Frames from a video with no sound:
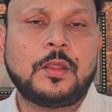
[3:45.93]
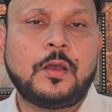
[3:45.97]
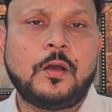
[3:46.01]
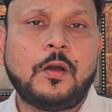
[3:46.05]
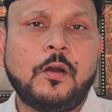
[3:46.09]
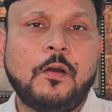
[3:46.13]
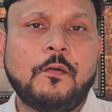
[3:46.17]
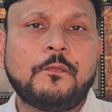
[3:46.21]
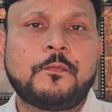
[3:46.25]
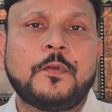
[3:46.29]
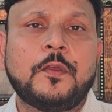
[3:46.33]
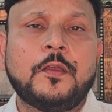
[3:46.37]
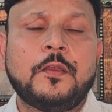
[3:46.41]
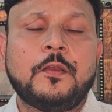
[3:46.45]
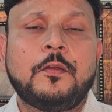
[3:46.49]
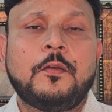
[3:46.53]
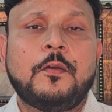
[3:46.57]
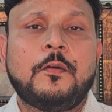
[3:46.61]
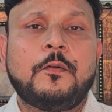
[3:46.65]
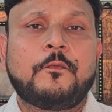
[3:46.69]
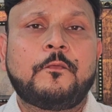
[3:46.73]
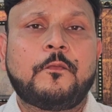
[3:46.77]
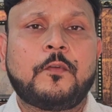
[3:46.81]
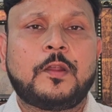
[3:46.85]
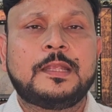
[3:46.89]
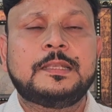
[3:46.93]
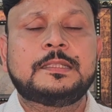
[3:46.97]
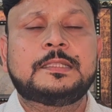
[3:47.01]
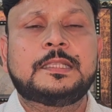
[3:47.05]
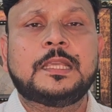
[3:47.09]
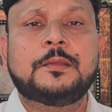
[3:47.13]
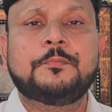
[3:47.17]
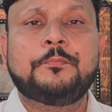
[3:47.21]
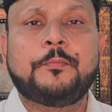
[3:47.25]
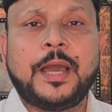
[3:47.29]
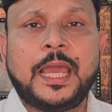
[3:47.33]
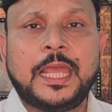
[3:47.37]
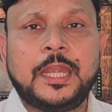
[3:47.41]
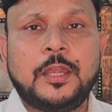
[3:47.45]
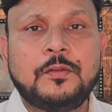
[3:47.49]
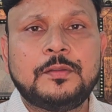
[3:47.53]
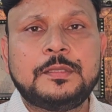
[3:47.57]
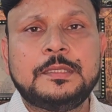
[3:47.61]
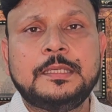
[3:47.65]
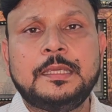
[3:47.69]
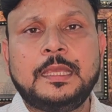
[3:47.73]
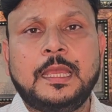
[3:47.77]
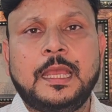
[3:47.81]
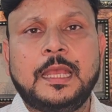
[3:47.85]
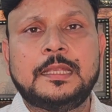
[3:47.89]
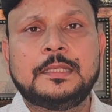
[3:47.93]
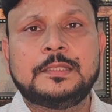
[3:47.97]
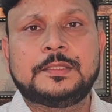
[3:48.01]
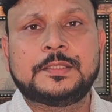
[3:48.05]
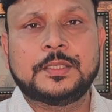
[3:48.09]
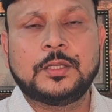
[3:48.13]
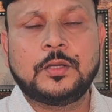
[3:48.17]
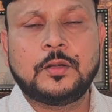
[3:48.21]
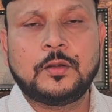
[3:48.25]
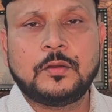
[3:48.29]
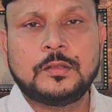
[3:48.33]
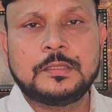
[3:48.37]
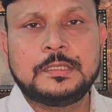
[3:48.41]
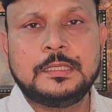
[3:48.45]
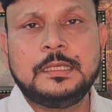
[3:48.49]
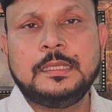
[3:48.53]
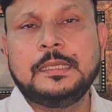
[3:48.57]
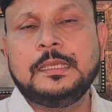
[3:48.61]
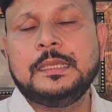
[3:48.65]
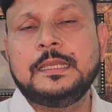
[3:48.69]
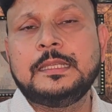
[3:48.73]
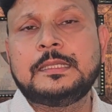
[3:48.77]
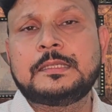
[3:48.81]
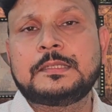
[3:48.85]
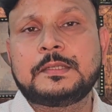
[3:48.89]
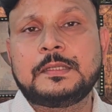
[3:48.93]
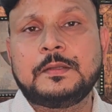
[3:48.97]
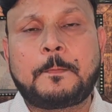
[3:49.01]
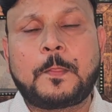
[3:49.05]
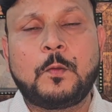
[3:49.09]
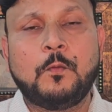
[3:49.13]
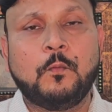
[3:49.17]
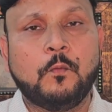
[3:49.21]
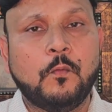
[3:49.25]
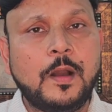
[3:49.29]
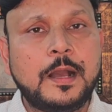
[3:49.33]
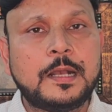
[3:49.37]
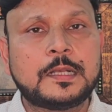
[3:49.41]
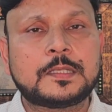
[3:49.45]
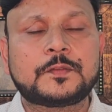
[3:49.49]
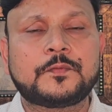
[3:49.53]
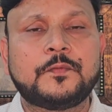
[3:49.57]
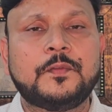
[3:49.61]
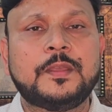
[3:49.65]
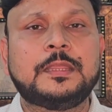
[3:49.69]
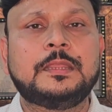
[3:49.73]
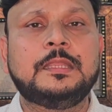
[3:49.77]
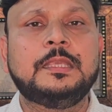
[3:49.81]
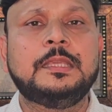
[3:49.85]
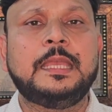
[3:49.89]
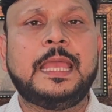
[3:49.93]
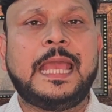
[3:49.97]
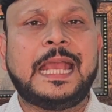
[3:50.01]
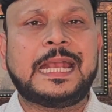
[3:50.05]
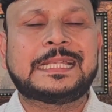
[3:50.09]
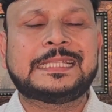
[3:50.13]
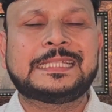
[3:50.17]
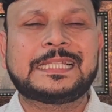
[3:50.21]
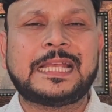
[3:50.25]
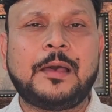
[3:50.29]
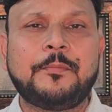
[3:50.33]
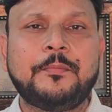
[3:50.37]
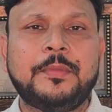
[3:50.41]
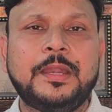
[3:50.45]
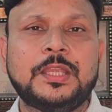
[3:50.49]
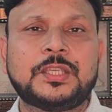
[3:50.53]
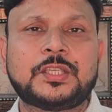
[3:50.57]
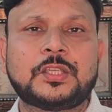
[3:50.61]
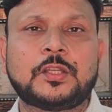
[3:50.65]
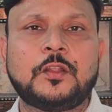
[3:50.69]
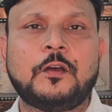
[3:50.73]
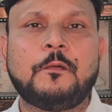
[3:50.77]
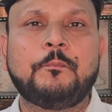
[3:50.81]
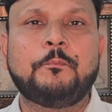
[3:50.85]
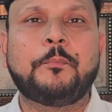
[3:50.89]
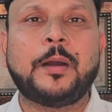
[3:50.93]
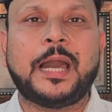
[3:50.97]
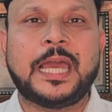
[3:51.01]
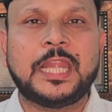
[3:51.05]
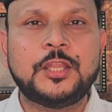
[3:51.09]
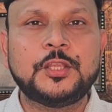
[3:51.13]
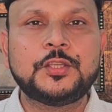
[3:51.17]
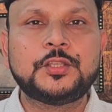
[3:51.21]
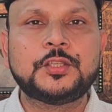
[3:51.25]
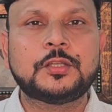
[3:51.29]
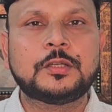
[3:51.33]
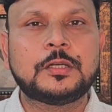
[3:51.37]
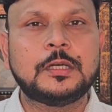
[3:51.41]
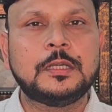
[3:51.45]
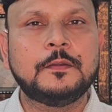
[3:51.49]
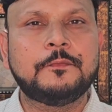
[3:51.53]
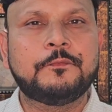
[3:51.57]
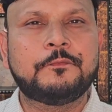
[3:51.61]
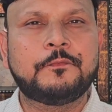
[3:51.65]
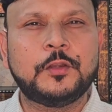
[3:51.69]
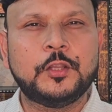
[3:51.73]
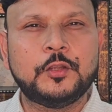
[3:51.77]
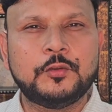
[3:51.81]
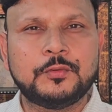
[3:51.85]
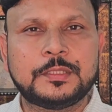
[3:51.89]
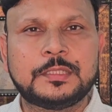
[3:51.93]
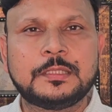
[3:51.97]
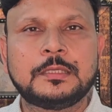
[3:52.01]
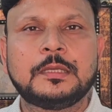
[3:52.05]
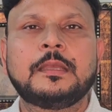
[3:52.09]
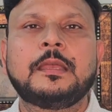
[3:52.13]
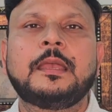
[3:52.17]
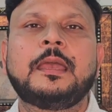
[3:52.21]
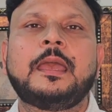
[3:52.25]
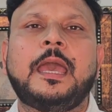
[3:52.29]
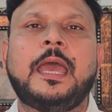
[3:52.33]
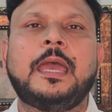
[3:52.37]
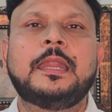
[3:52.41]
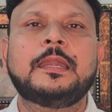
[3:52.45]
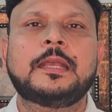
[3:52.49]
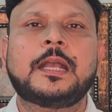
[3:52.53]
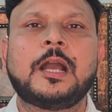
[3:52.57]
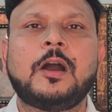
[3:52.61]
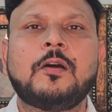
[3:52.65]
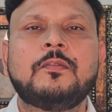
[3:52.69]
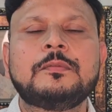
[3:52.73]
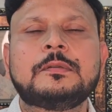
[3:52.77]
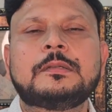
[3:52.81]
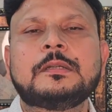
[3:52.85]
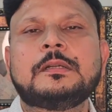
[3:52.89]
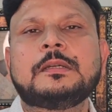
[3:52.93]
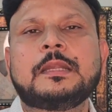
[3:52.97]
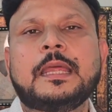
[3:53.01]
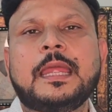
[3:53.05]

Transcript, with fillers: of forensic biology and serology. It works with the examination of biological fluid encountered